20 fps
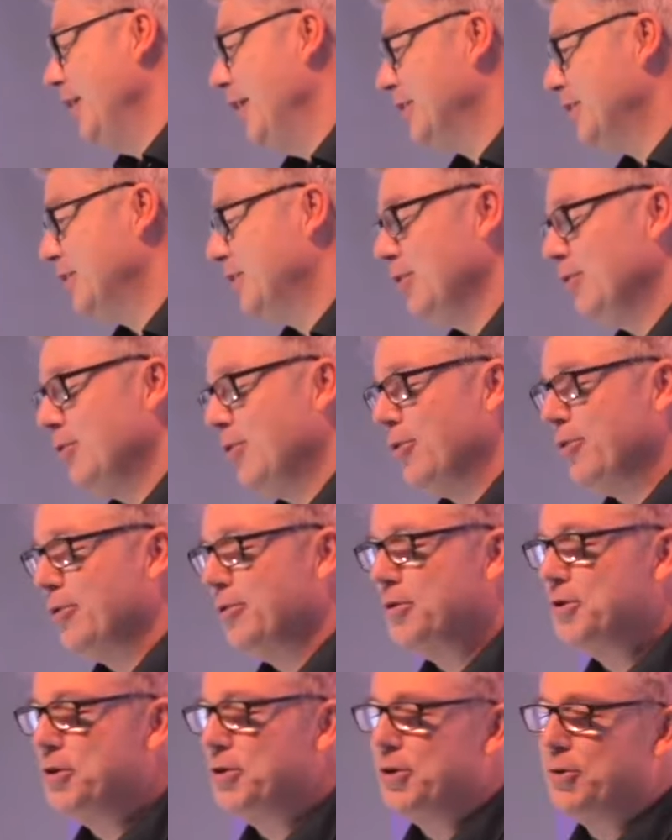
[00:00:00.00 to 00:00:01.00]
It's the
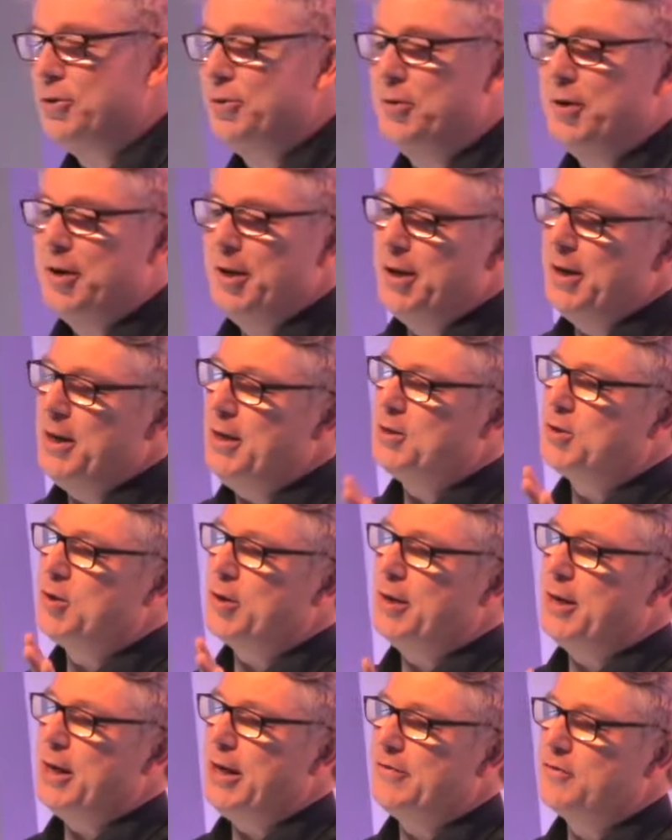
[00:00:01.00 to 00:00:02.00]
Lord, you know. He's
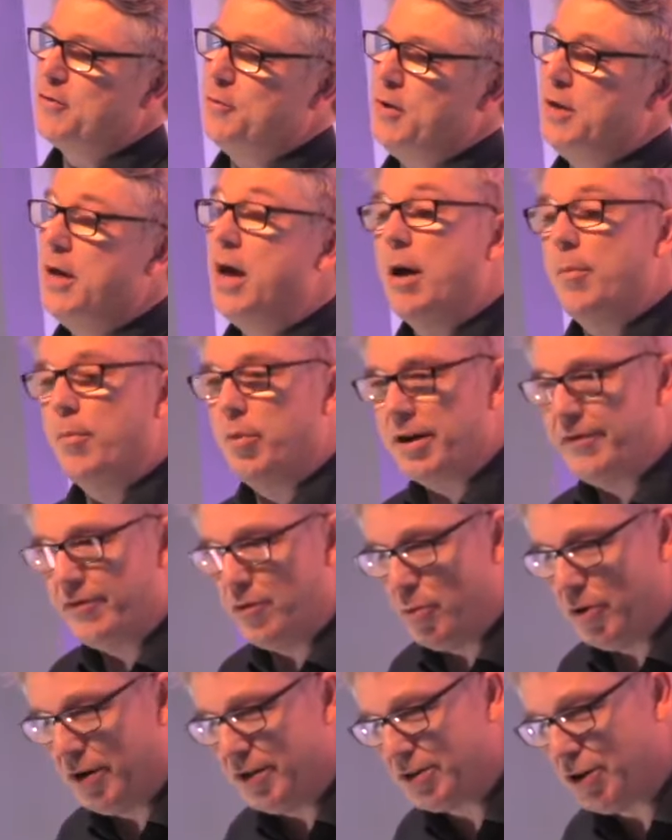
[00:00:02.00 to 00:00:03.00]
looking after me. But
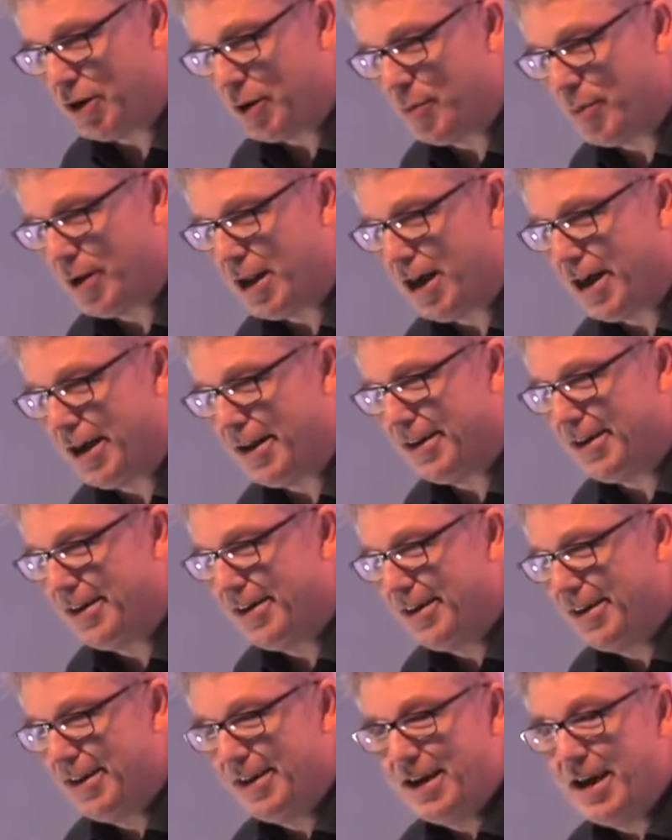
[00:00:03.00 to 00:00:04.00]
everybody's got a plan.
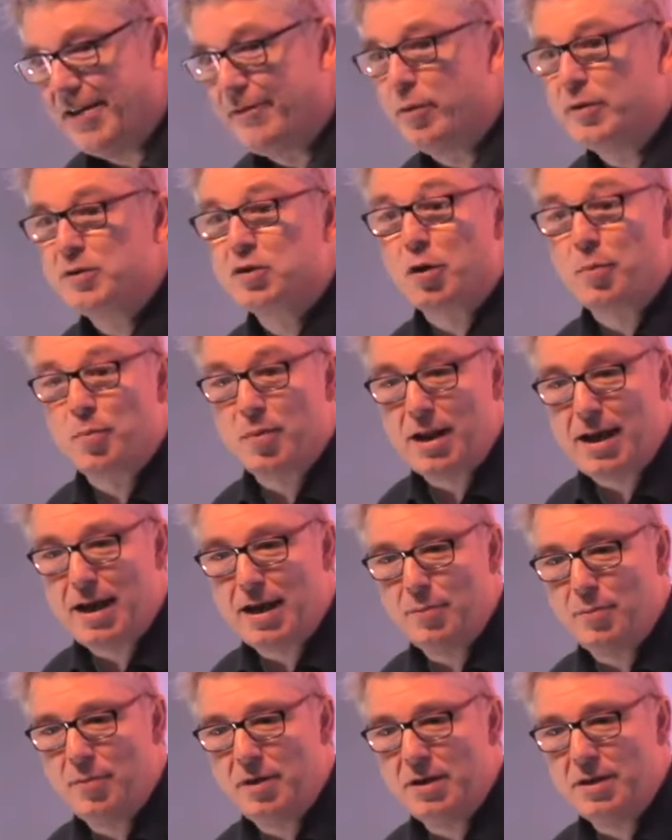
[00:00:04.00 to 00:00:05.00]
Everybody's got a
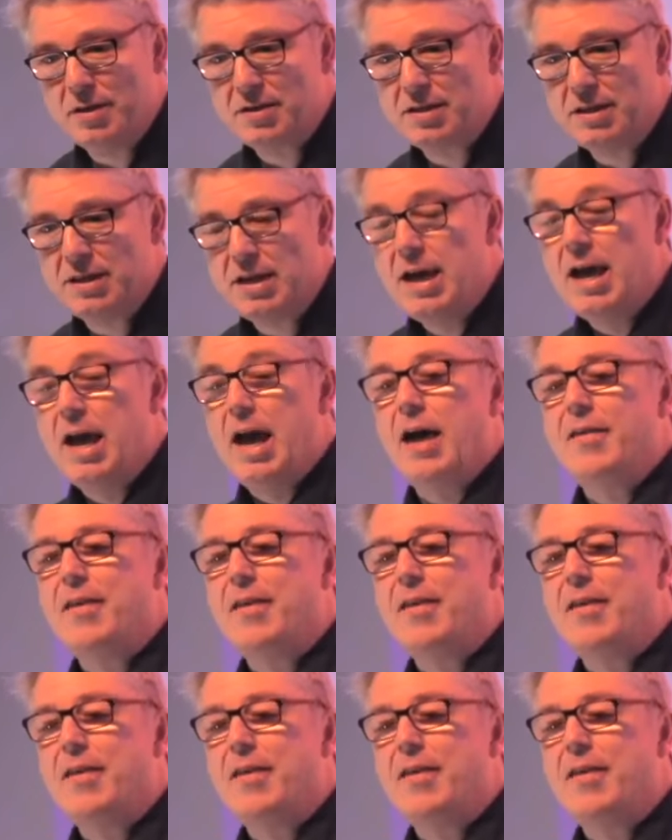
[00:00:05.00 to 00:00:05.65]
plan B, you see.